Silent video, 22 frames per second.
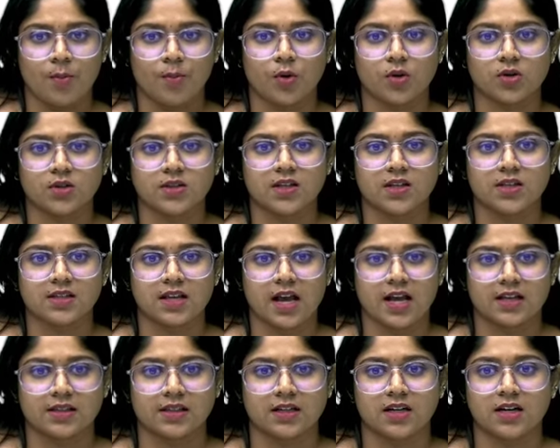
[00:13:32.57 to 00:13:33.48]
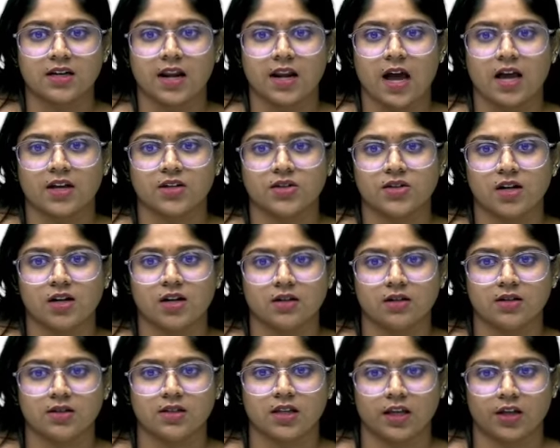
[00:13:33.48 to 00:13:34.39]
poses as a
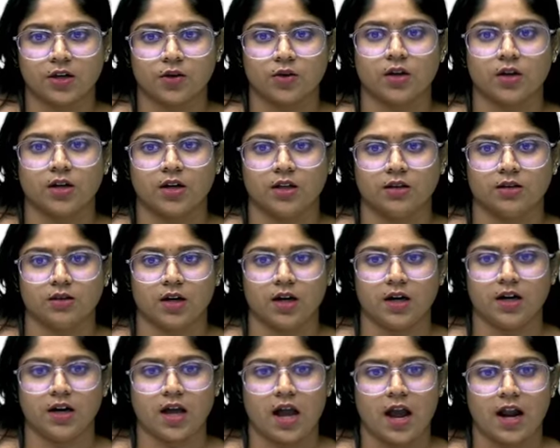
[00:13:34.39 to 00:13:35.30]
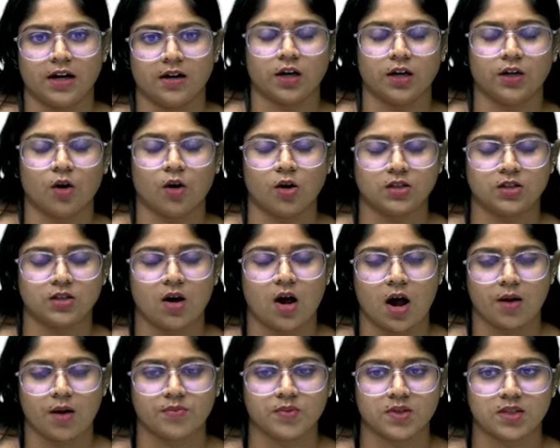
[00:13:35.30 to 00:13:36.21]
national security threat and it also
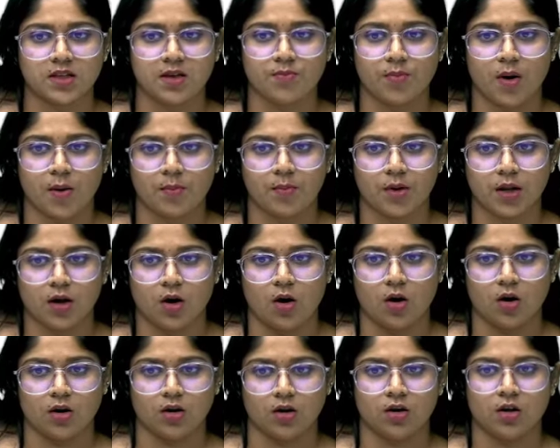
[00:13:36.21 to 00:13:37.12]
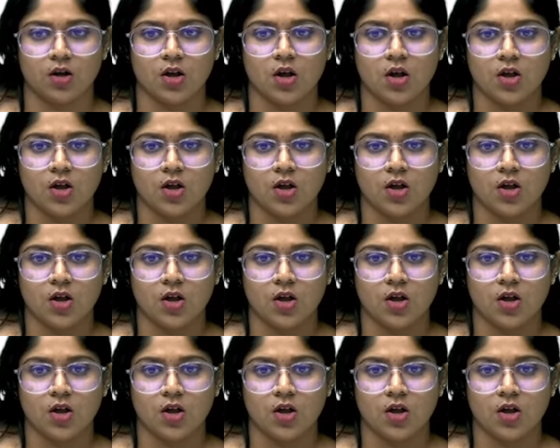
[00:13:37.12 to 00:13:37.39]
harms the public order.